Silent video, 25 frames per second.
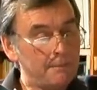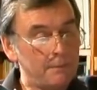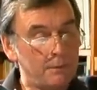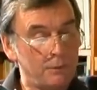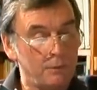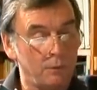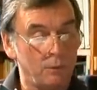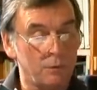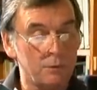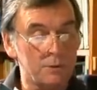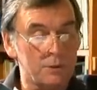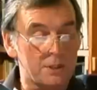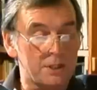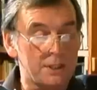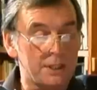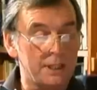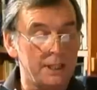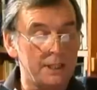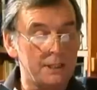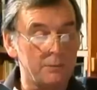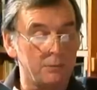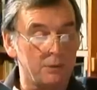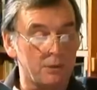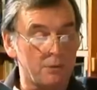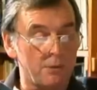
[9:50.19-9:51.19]
You also see
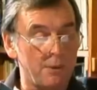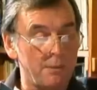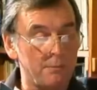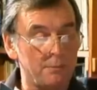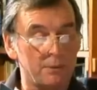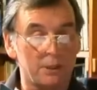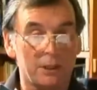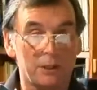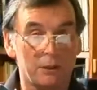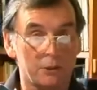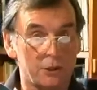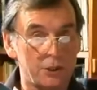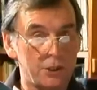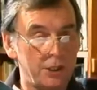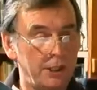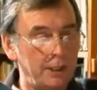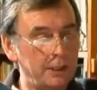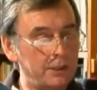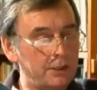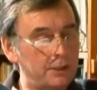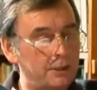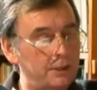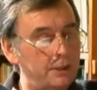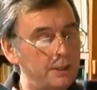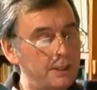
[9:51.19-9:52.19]
it in Remember Your
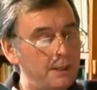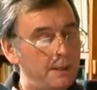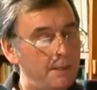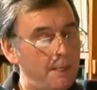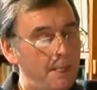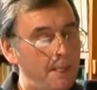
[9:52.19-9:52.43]
Childhood.